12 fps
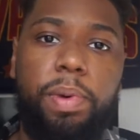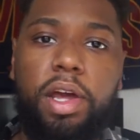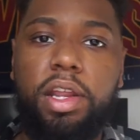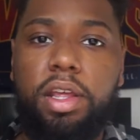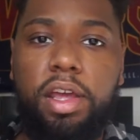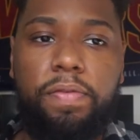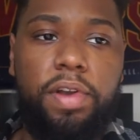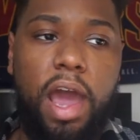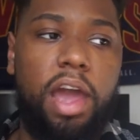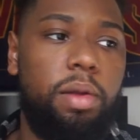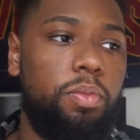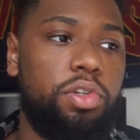but if an
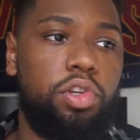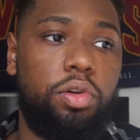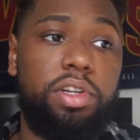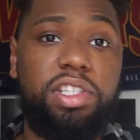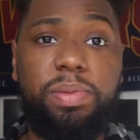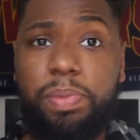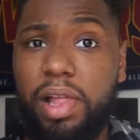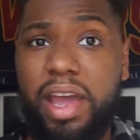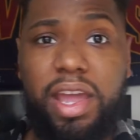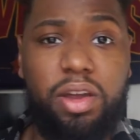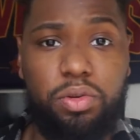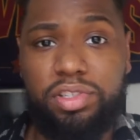item was on
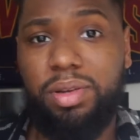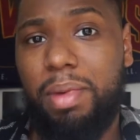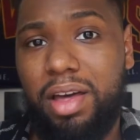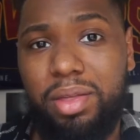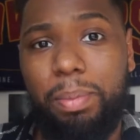display or somehow